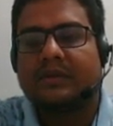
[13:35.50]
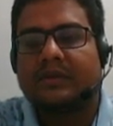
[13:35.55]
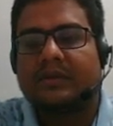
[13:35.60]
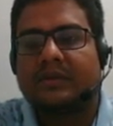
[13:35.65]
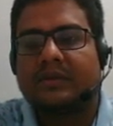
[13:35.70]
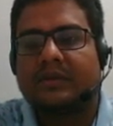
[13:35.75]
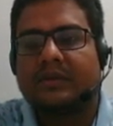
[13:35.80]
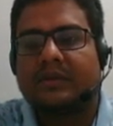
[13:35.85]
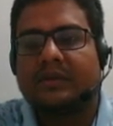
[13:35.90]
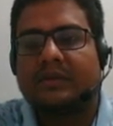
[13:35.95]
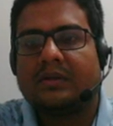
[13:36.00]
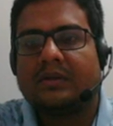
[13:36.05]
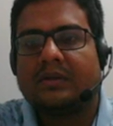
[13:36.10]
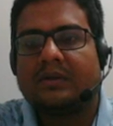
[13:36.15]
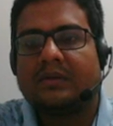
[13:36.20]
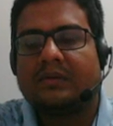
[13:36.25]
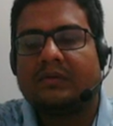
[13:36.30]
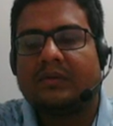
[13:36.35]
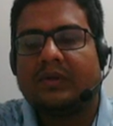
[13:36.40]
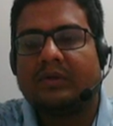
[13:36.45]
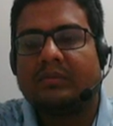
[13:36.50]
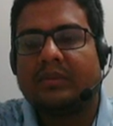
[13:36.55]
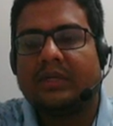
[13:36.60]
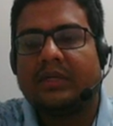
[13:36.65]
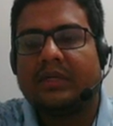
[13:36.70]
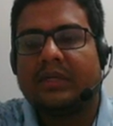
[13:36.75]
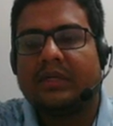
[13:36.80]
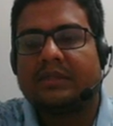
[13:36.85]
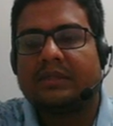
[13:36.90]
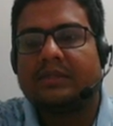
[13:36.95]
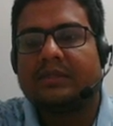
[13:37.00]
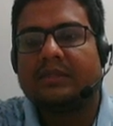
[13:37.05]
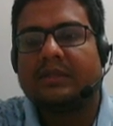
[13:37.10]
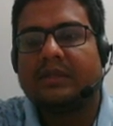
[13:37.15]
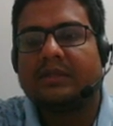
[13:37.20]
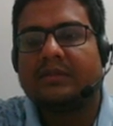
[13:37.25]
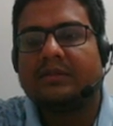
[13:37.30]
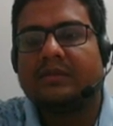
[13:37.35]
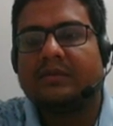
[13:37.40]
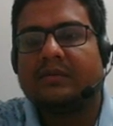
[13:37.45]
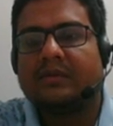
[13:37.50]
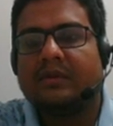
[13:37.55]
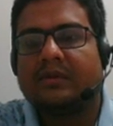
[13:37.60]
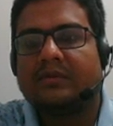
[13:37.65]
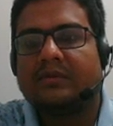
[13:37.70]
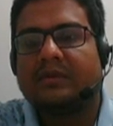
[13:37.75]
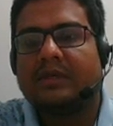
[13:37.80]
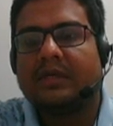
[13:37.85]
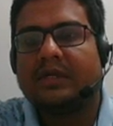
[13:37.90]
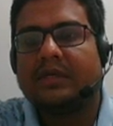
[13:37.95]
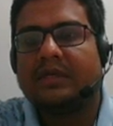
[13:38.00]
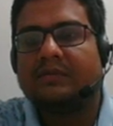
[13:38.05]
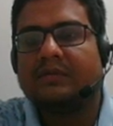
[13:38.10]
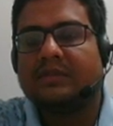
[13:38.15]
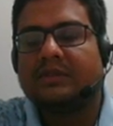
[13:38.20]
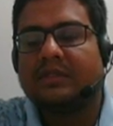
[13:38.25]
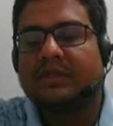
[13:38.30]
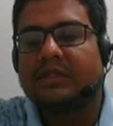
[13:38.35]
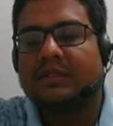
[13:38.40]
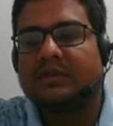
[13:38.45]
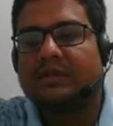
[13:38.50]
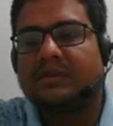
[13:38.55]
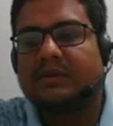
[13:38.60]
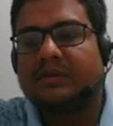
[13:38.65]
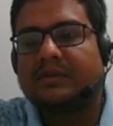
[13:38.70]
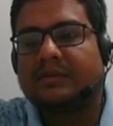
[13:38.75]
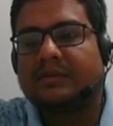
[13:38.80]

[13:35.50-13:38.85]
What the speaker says: 1 by x, that is equal to sine inverse x.